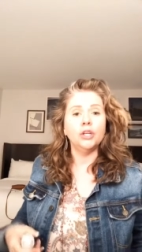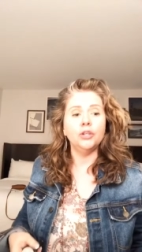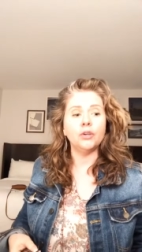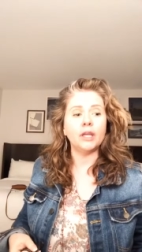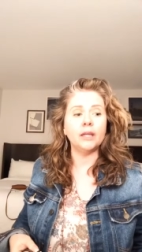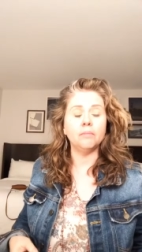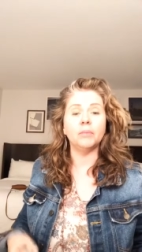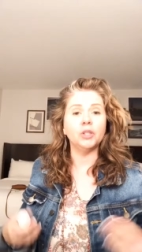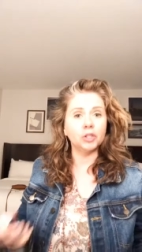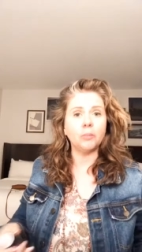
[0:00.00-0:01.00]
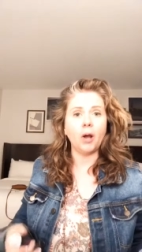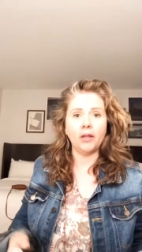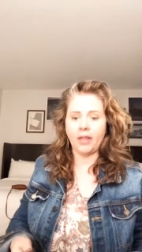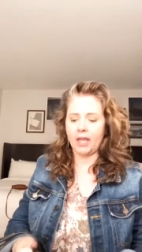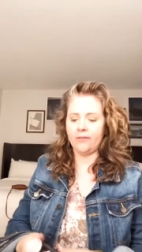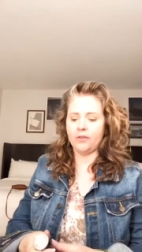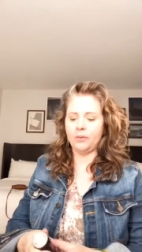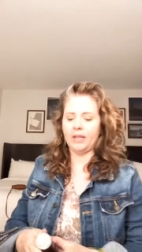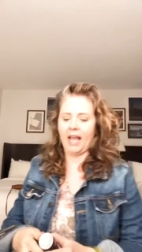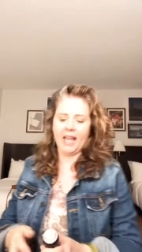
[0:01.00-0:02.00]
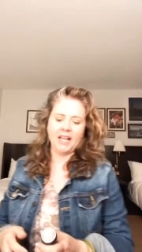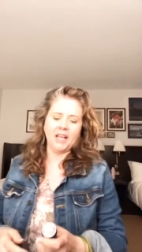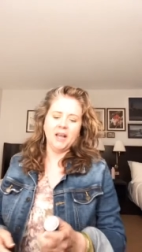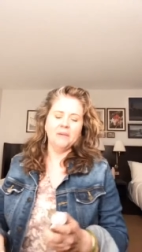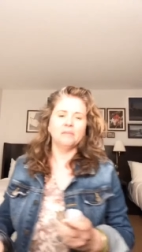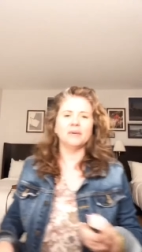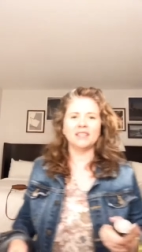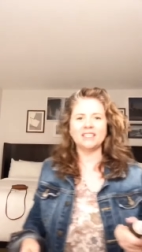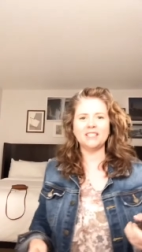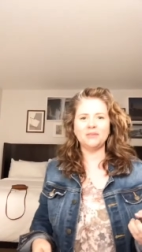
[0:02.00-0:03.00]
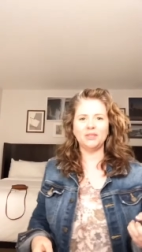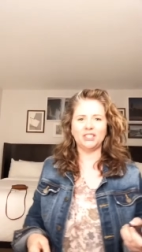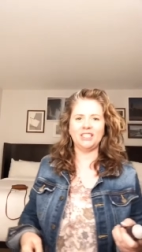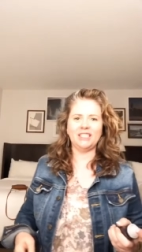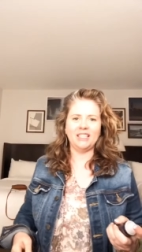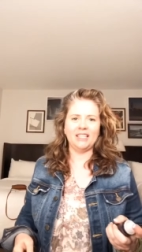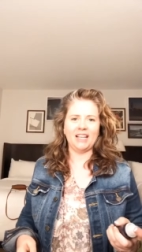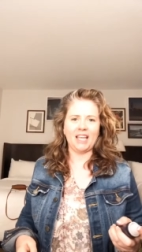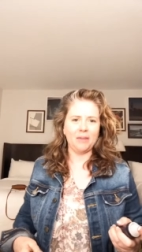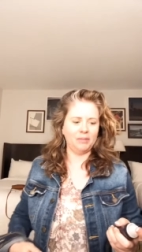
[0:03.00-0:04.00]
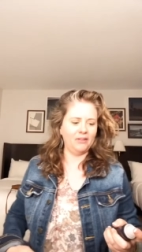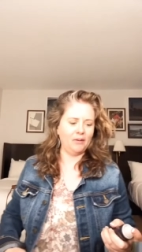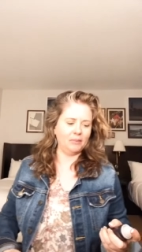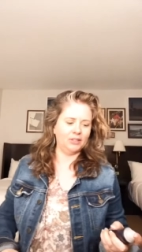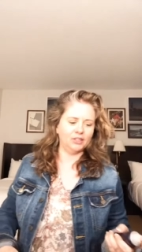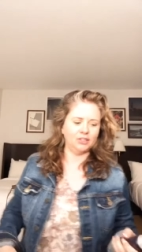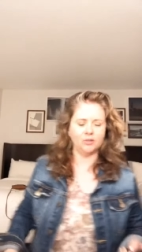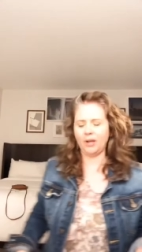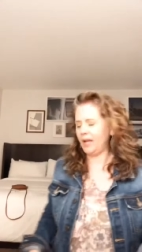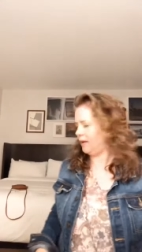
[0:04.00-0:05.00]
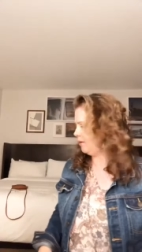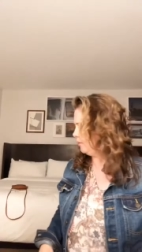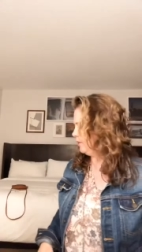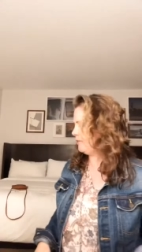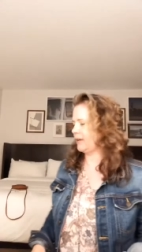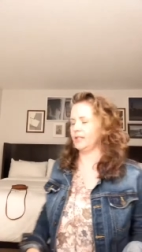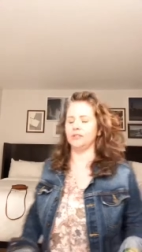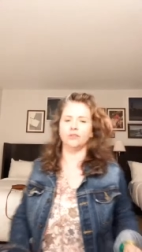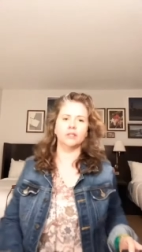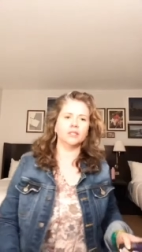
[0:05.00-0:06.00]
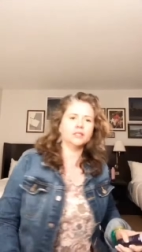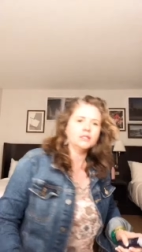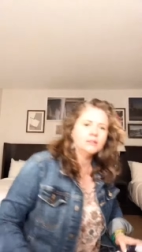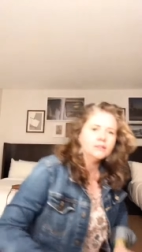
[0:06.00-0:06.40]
You can build upon that if you would like, but this is what she did, and I can't believe I'm going to show you. I wonder if I can do this.